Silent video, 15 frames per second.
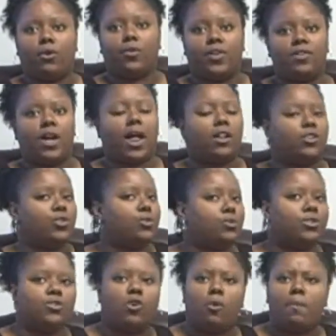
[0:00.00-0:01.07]
These college
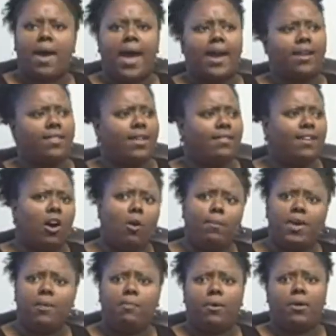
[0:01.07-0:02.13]
students go back and they tell
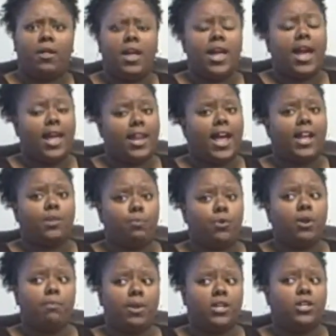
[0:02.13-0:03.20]
people, and that's
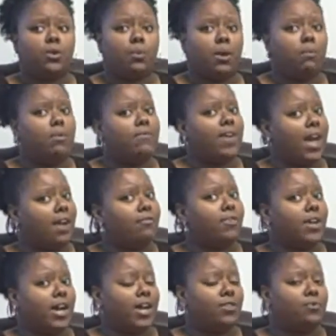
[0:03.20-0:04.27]
pretty much the way we've
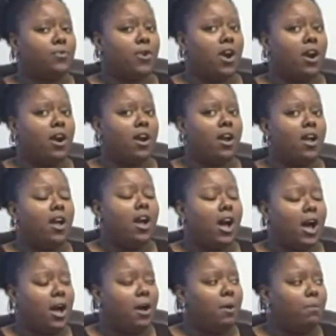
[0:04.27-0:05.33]
advertised for
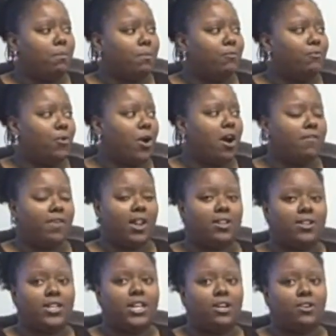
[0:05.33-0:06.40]
our
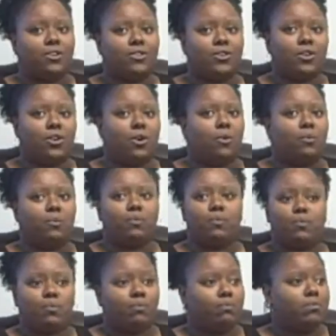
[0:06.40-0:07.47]
volunteers.
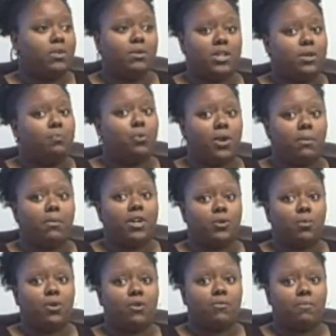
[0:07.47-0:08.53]
It's pretty much
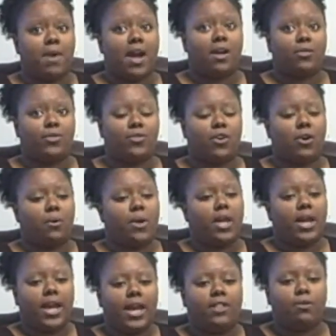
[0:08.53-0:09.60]
word of mouth. So
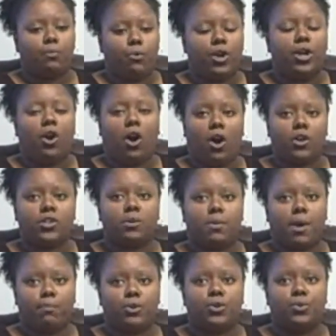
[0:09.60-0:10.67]
it's a pretty awesome
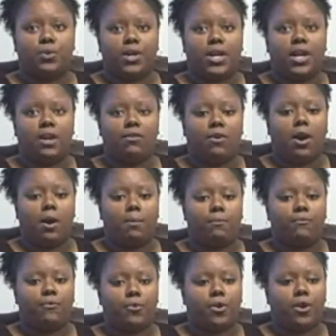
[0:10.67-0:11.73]
opportunity
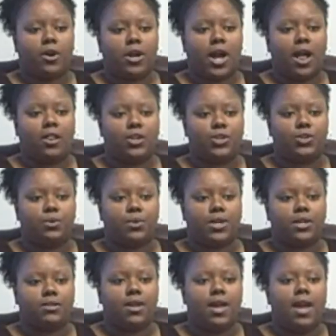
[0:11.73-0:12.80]
for our college students.